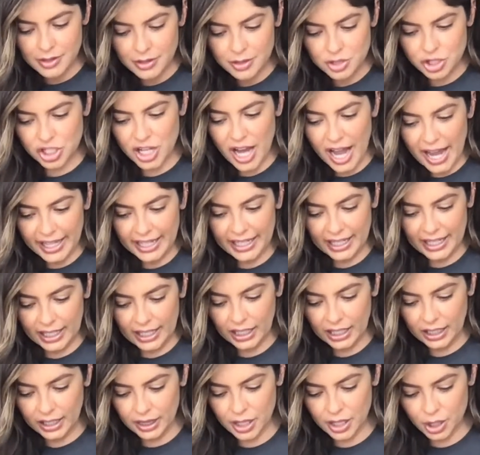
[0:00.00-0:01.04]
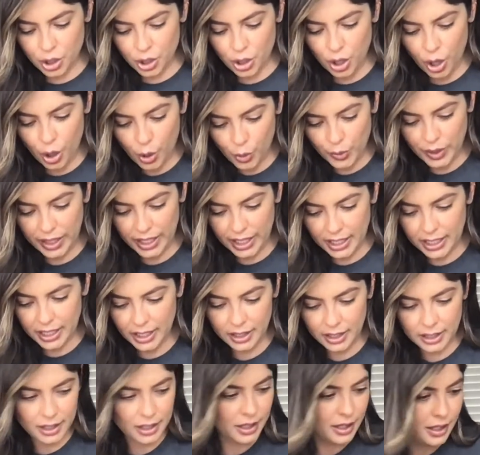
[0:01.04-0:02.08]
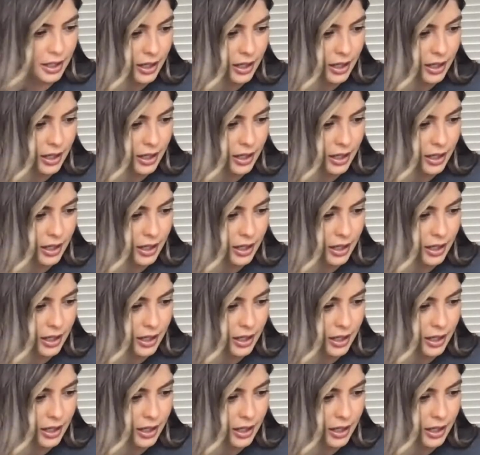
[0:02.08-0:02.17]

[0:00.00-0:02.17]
shiny. They're coated.